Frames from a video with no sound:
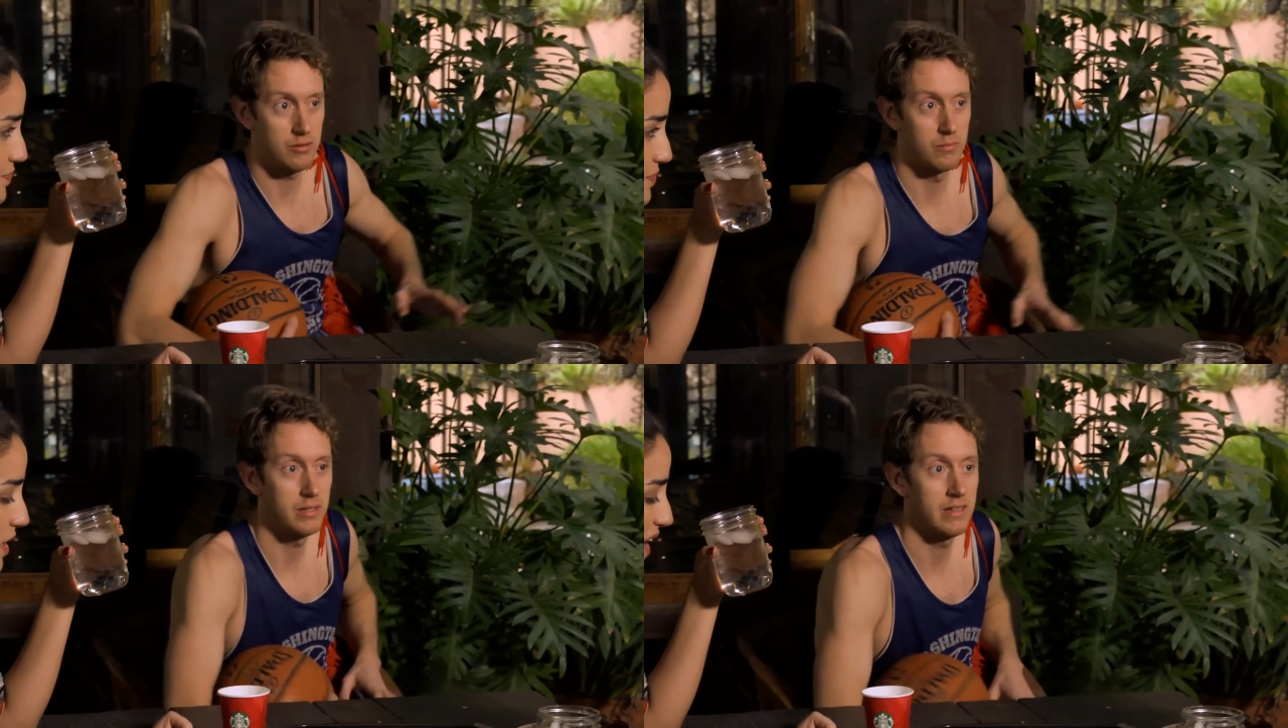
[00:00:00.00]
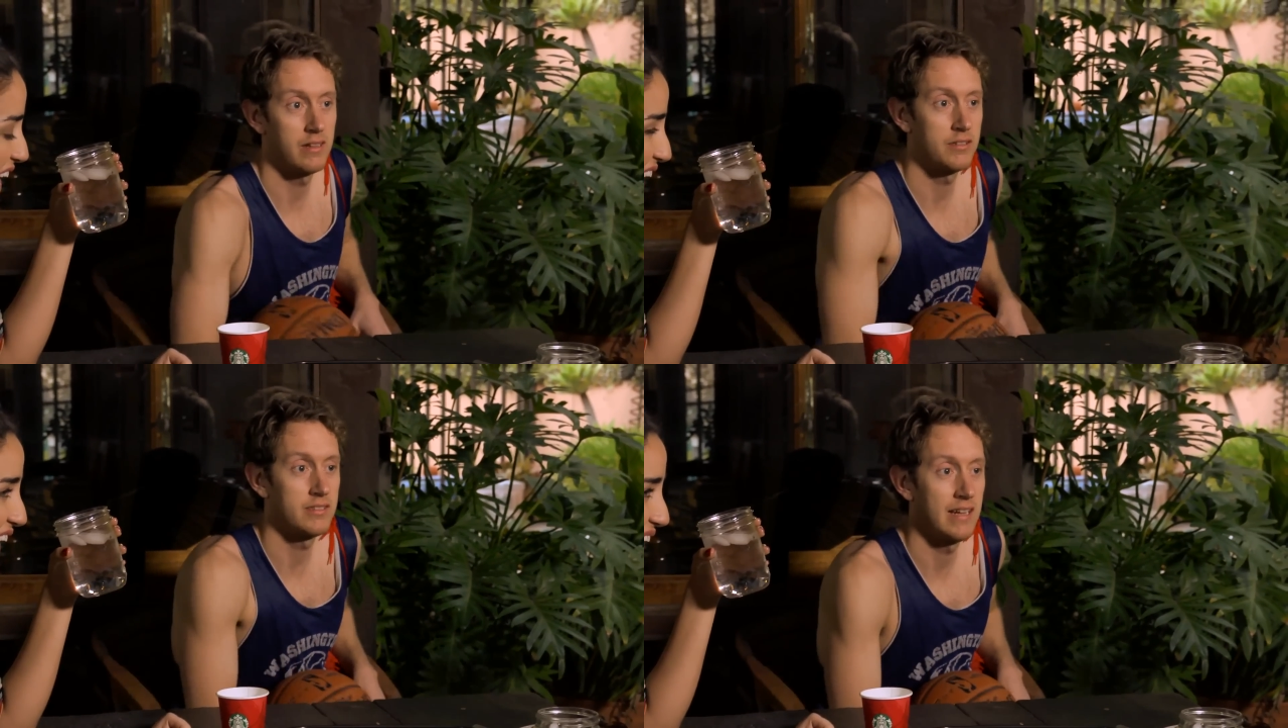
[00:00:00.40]
you
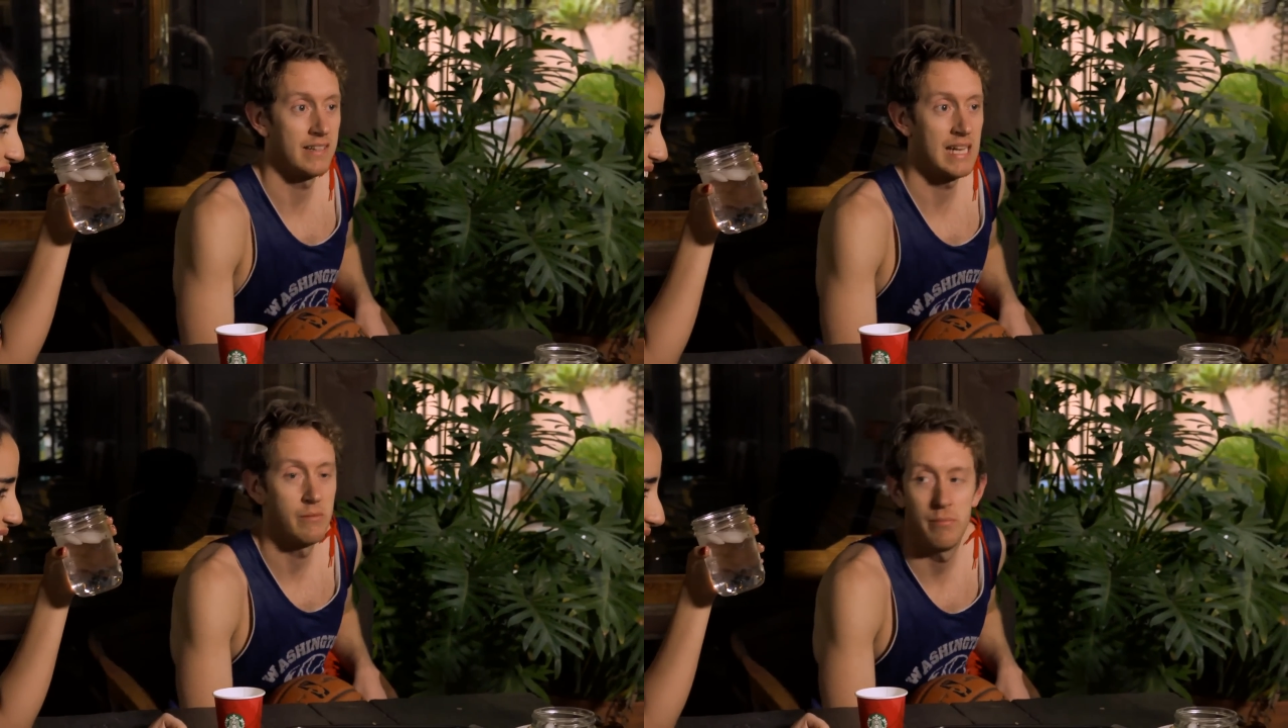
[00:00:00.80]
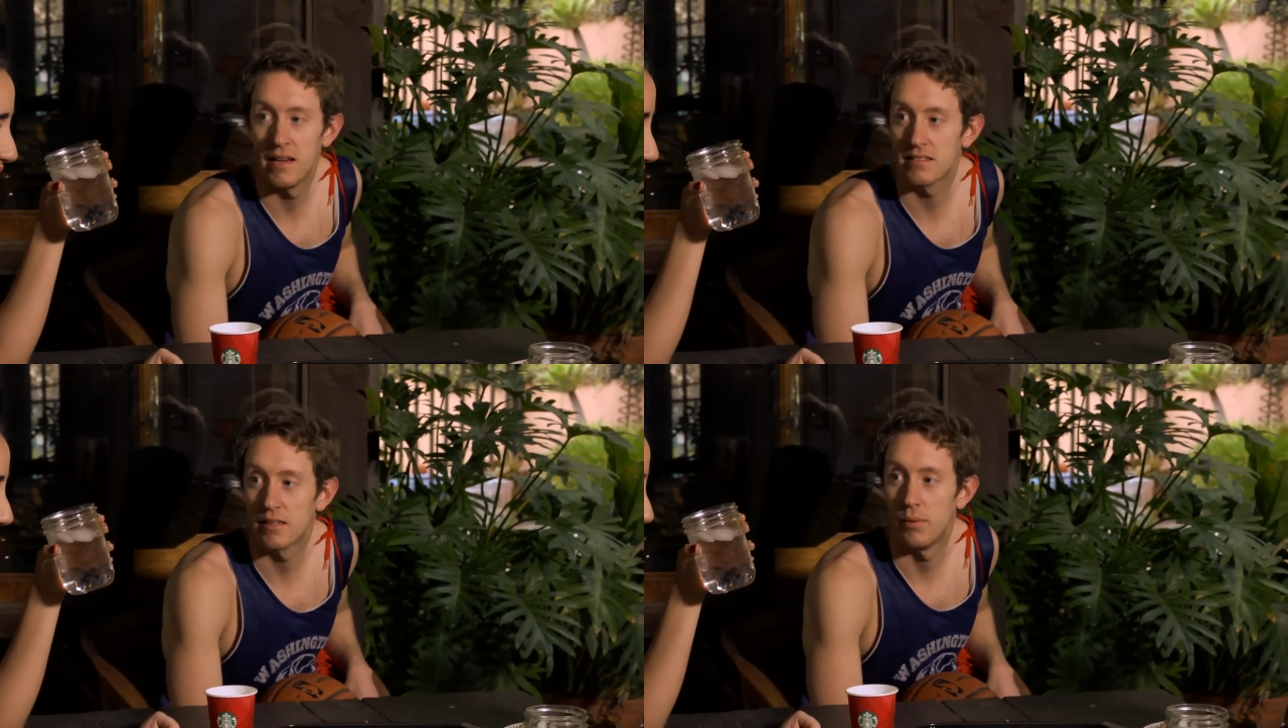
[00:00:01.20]
completely understand the game of
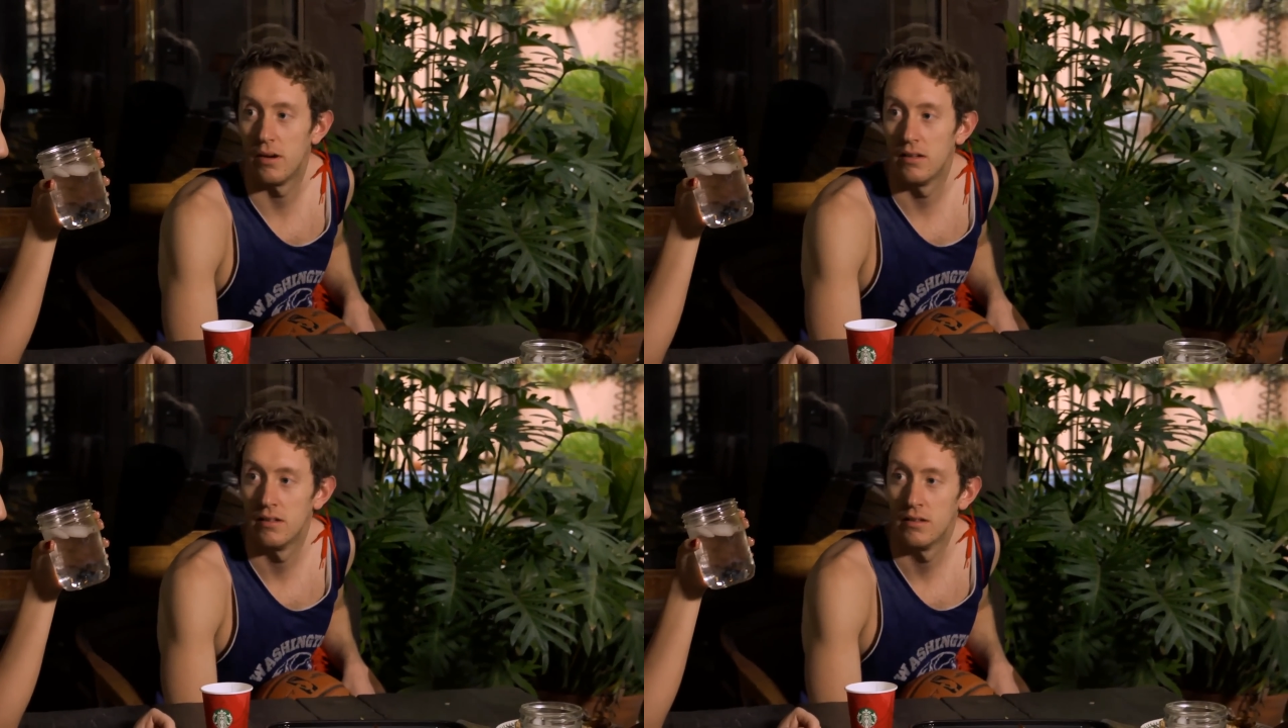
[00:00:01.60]
basketball.